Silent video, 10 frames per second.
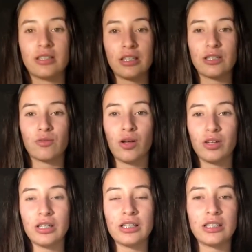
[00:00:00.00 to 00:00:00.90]
This
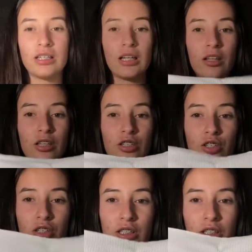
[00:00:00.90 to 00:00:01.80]
quality doesn't, on this
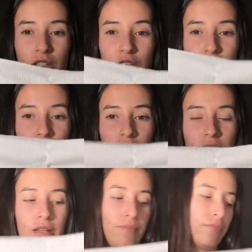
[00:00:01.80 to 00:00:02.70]
shirt, doesn't look so
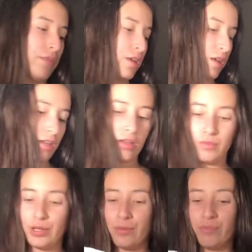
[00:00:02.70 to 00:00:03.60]
good.
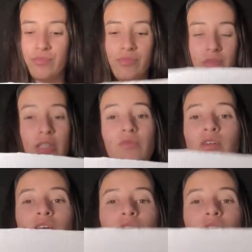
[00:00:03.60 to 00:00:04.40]
But this one